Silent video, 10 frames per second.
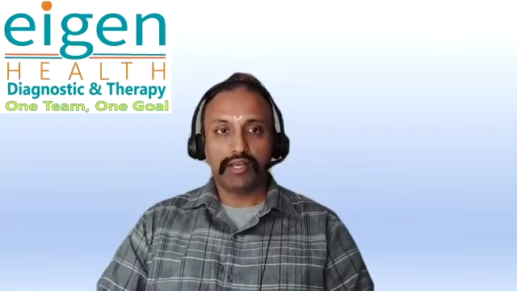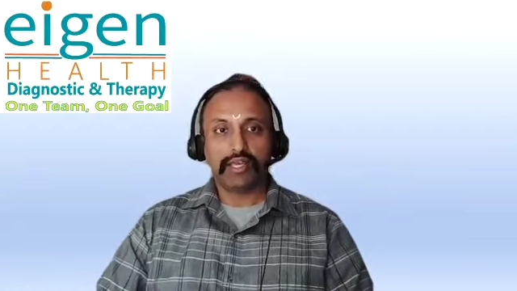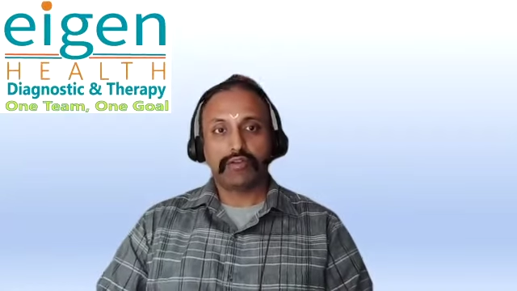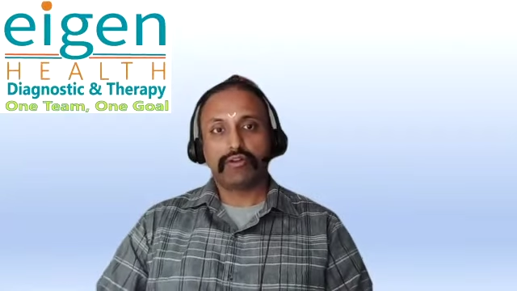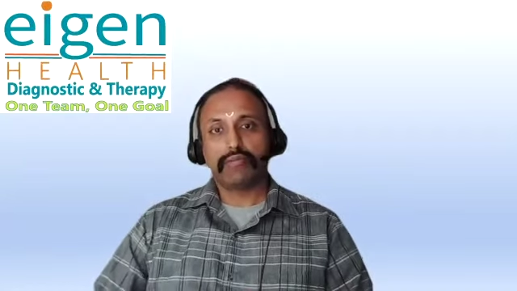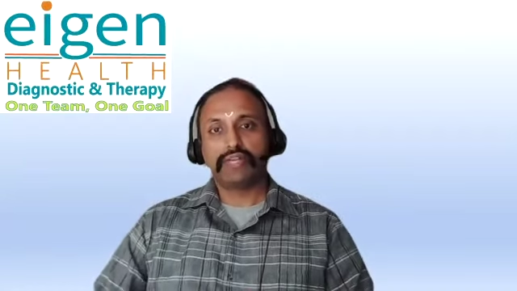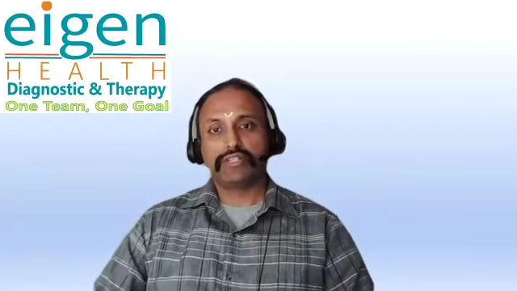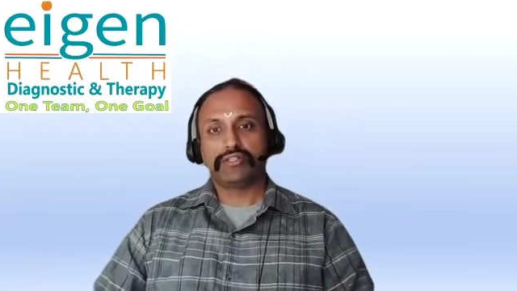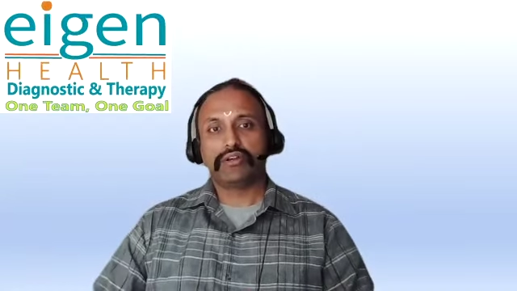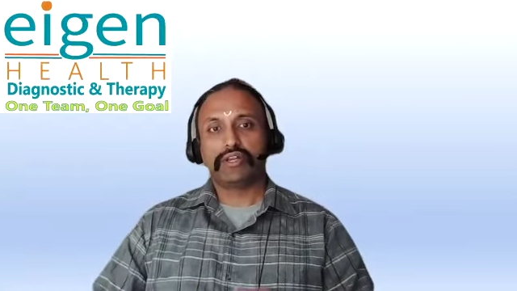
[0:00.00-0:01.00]
Like you're going to be
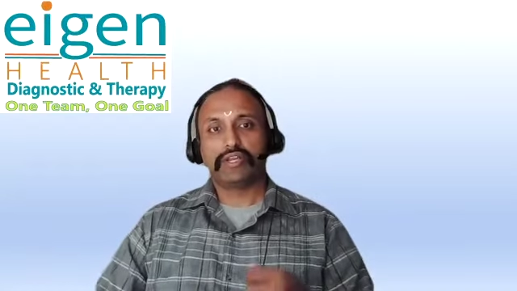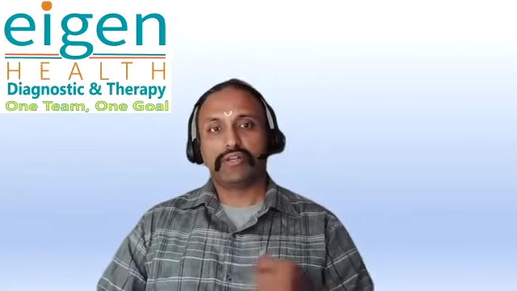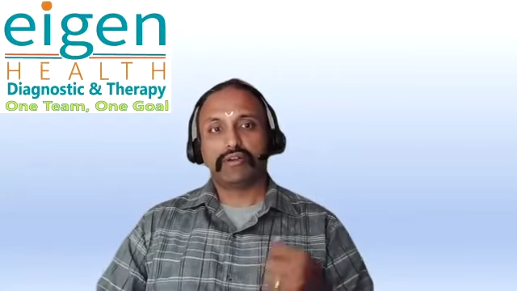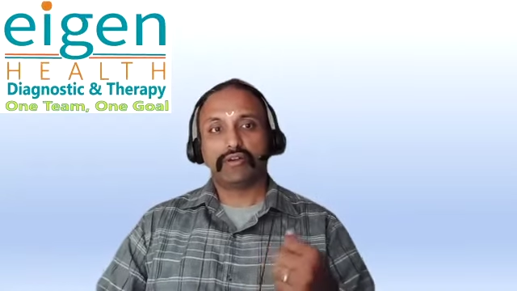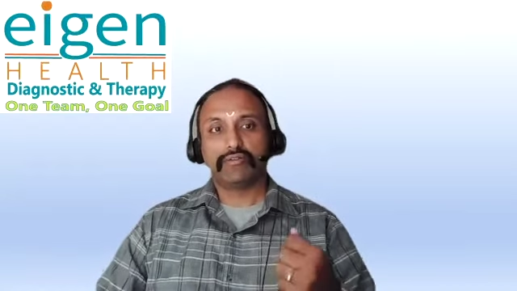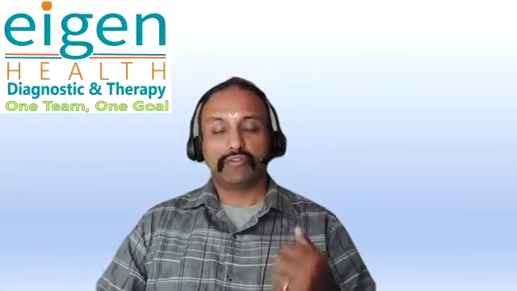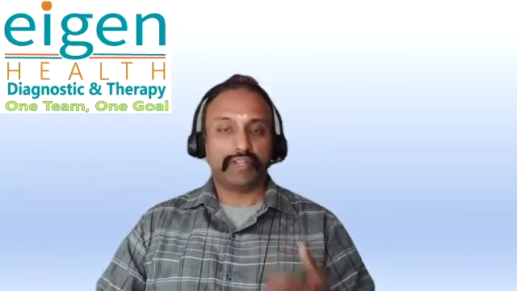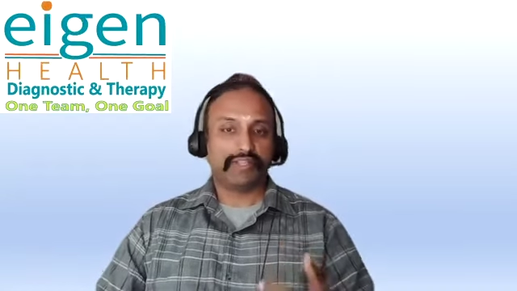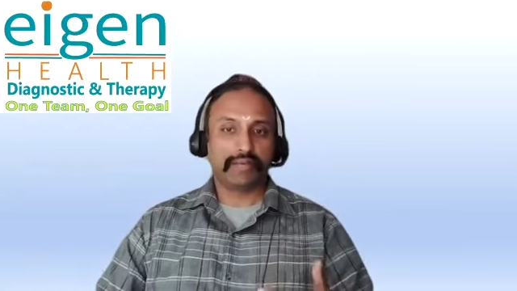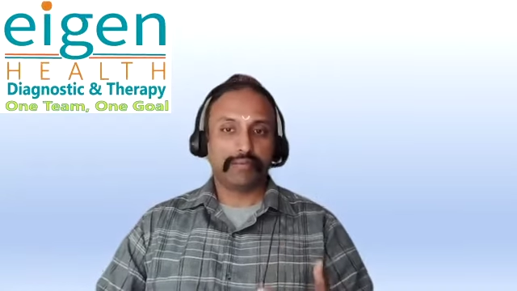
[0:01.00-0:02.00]
installing it on, for
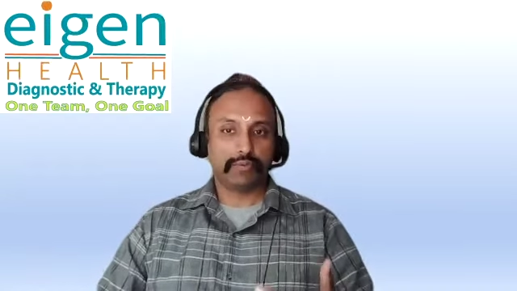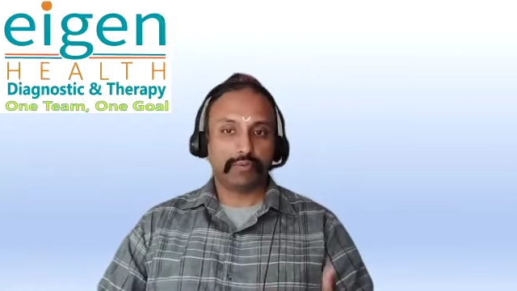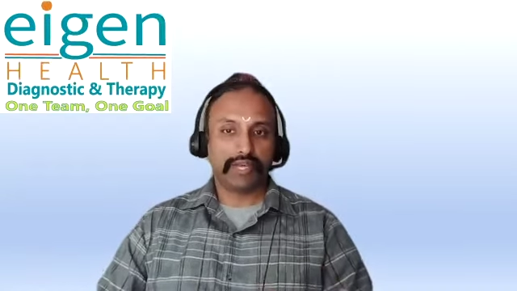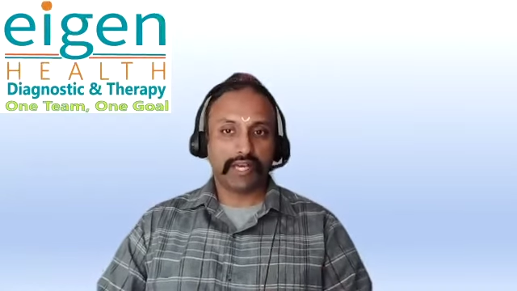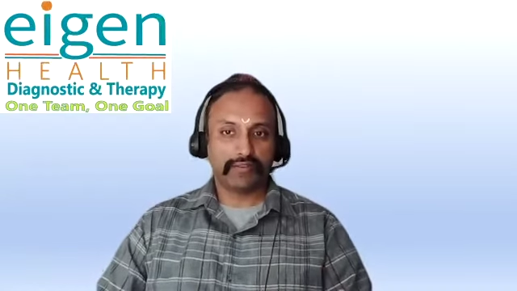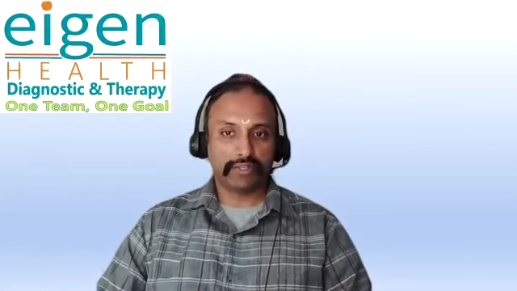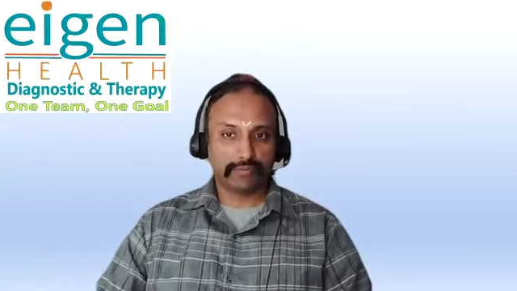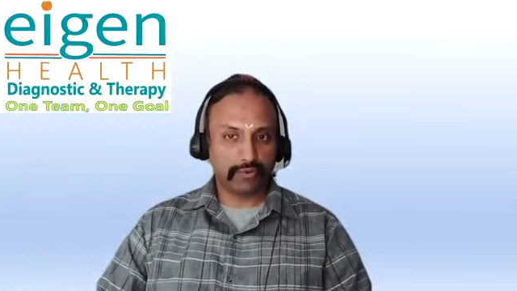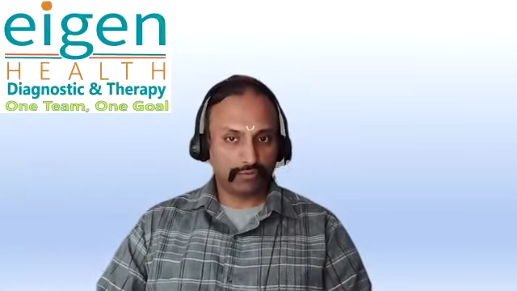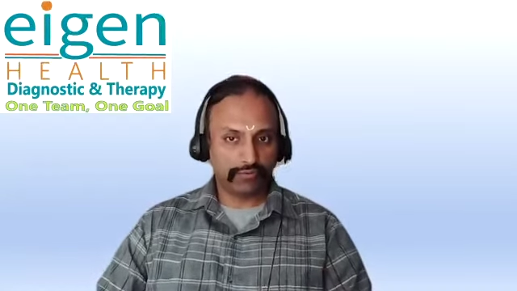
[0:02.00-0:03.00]
example, we have this
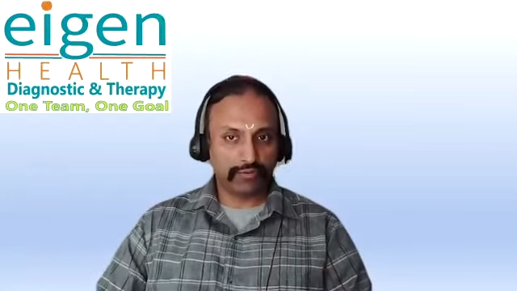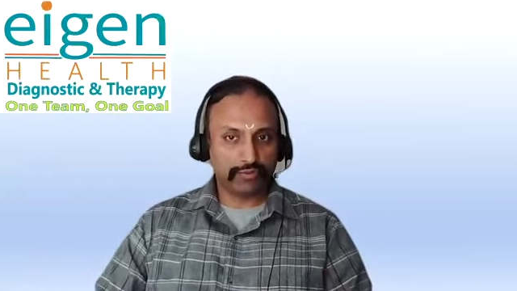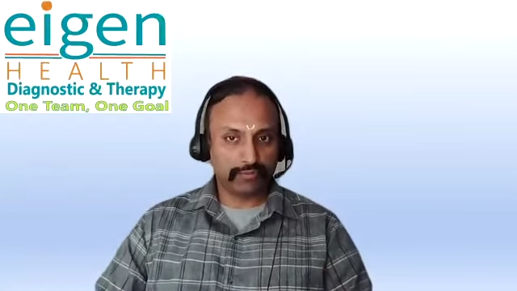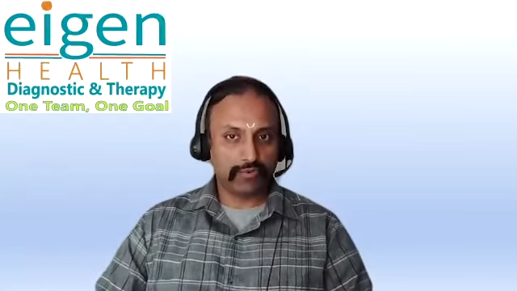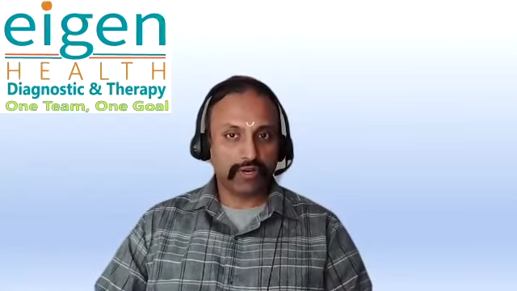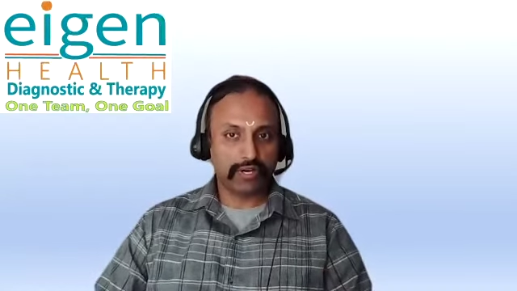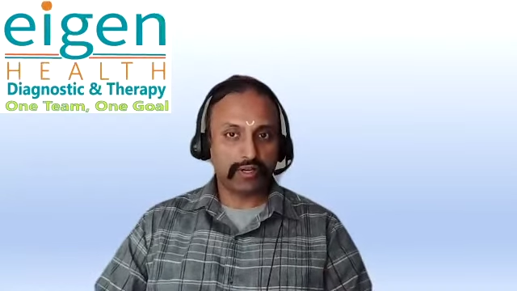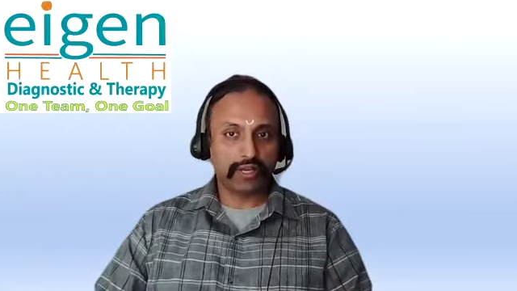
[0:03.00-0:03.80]
Profuse product,